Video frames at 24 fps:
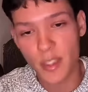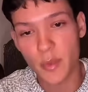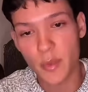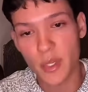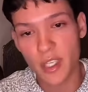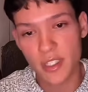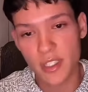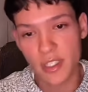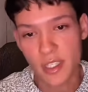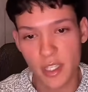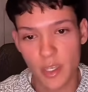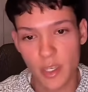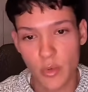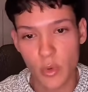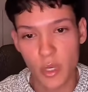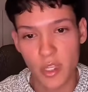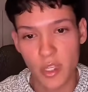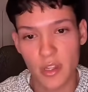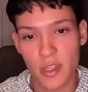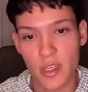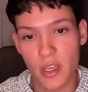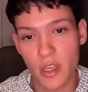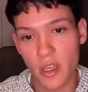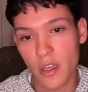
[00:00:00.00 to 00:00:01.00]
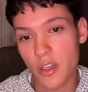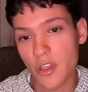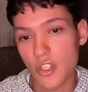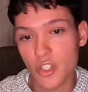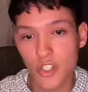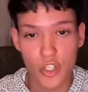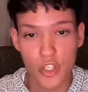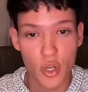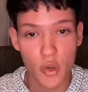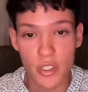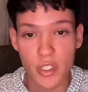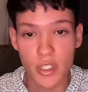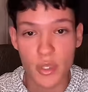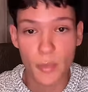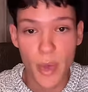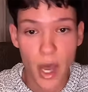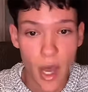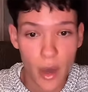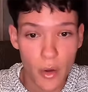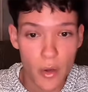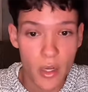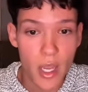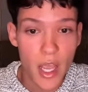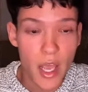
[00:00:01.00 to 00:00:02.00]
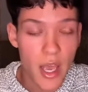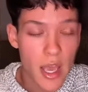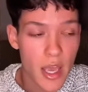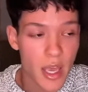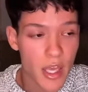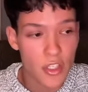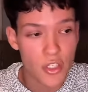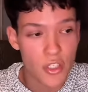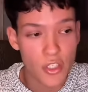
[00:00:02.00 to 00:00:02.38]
That's basically what the show is about.